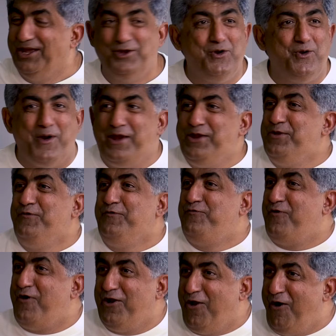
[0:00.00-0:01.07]
You're going to
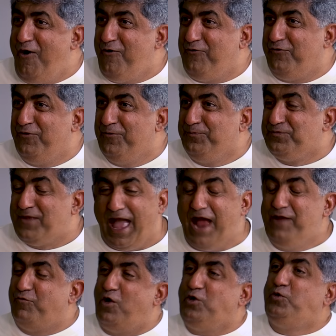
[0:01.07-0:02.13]
fall off.
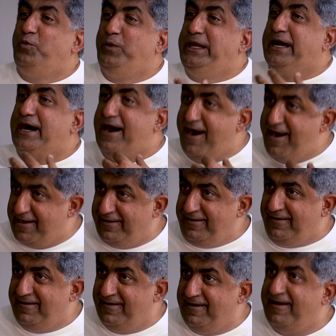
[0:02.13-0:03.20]
And what we
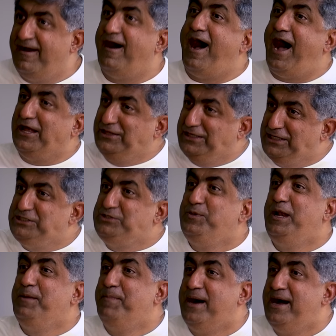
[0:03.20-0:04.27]
earn, others
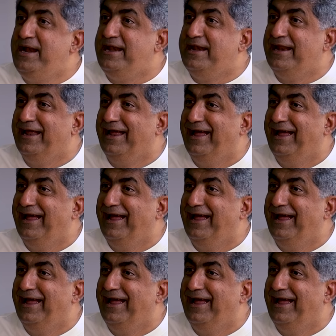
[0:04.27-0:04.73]
will burn.